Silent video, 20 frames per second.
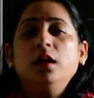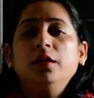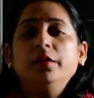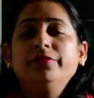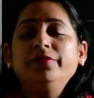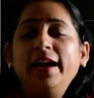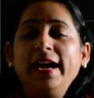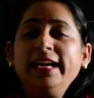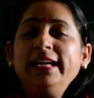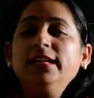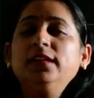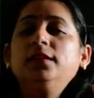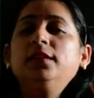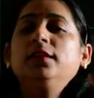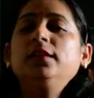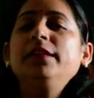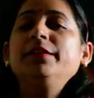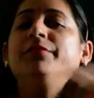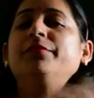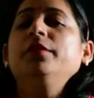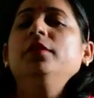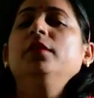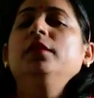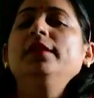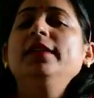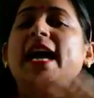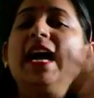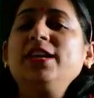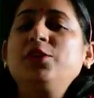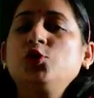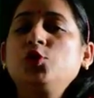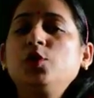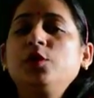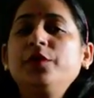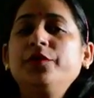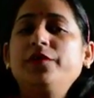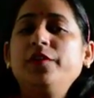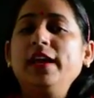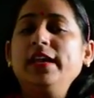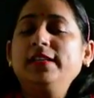find the natural
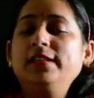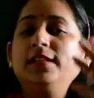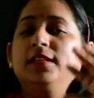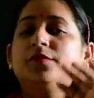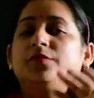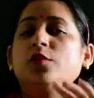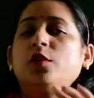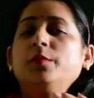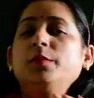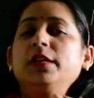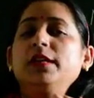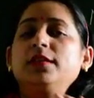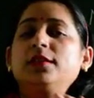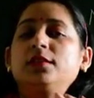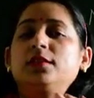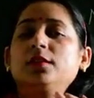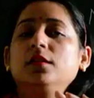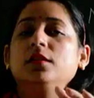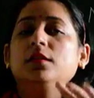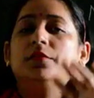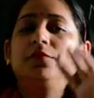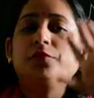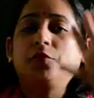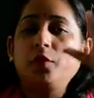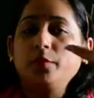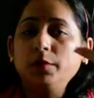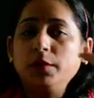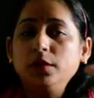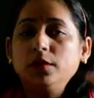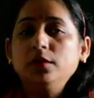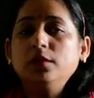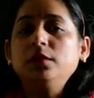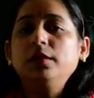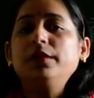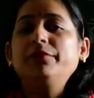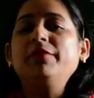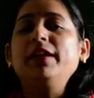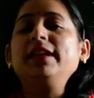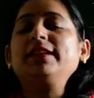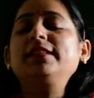reflexes from this, from the
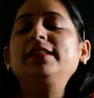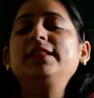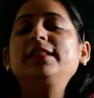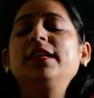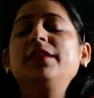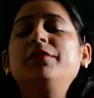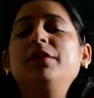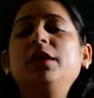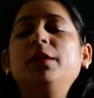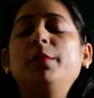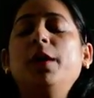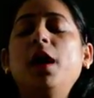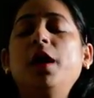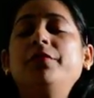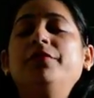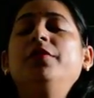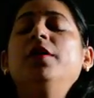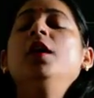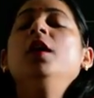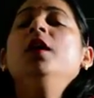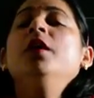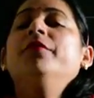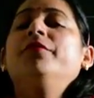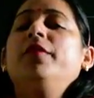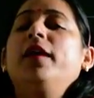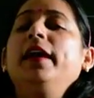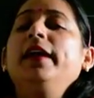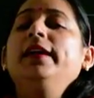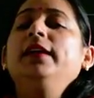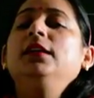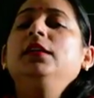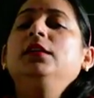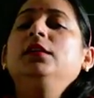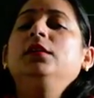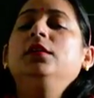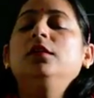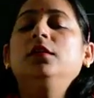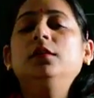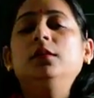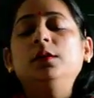reflexes given above, find
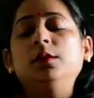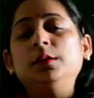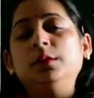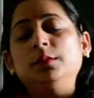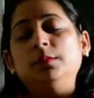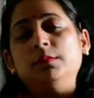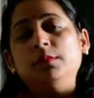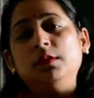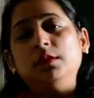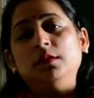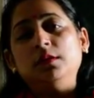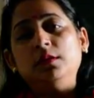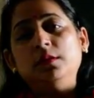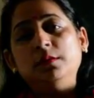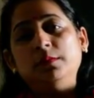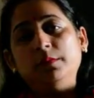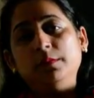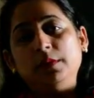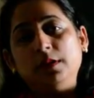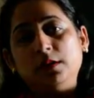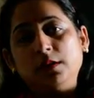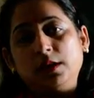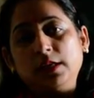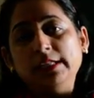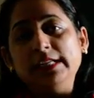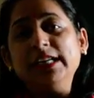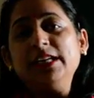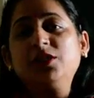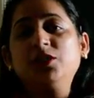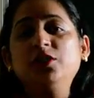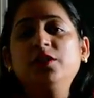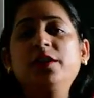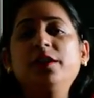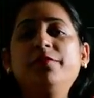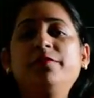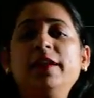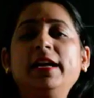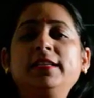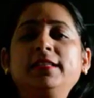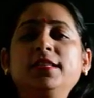the conditioned
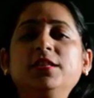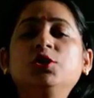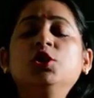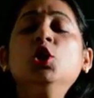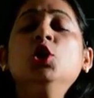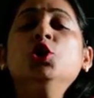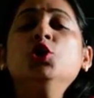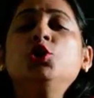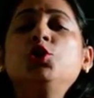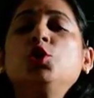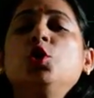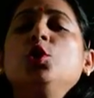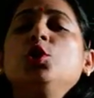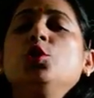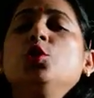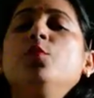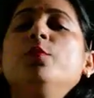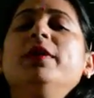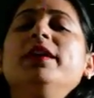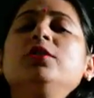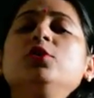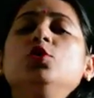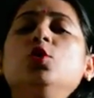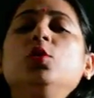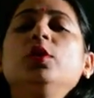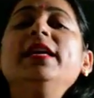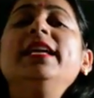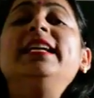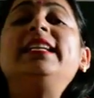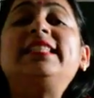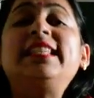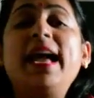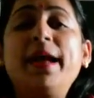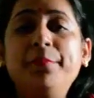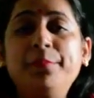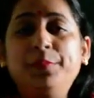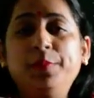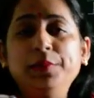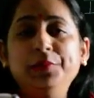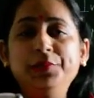reflexes. So you must know the
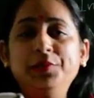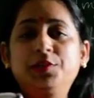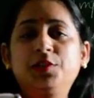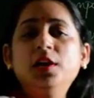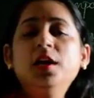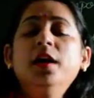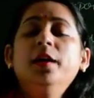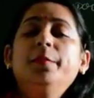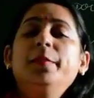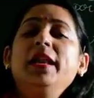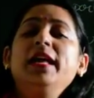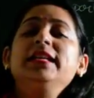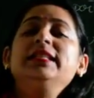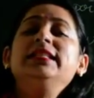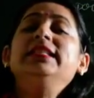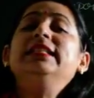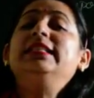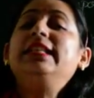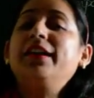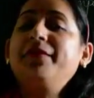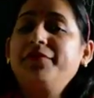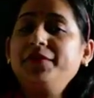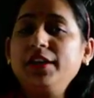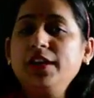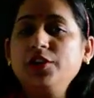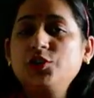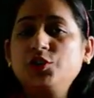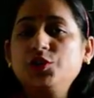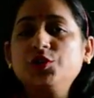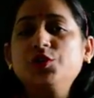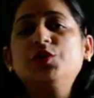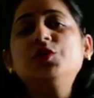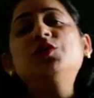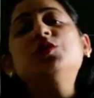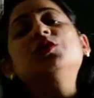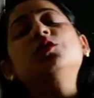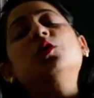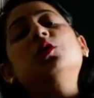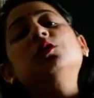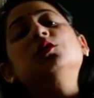examples plus the definitions. This
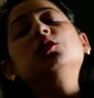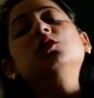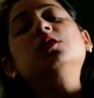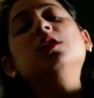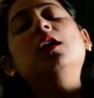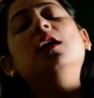is also